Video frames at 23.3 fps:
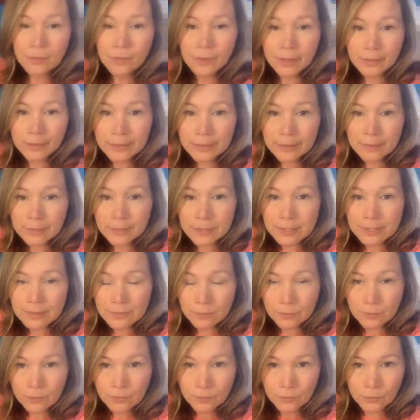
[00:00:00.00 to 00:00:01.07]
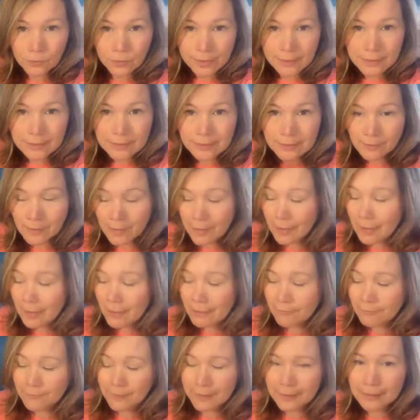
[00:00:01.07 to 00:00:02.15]
we're going to just rinse them
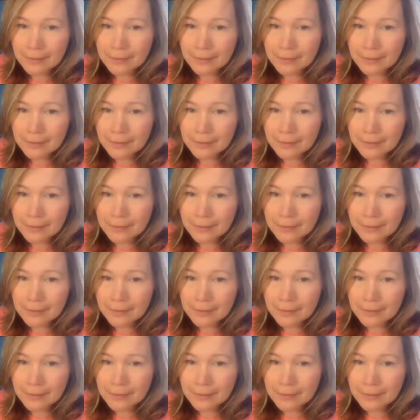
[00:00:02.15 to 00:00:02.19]
off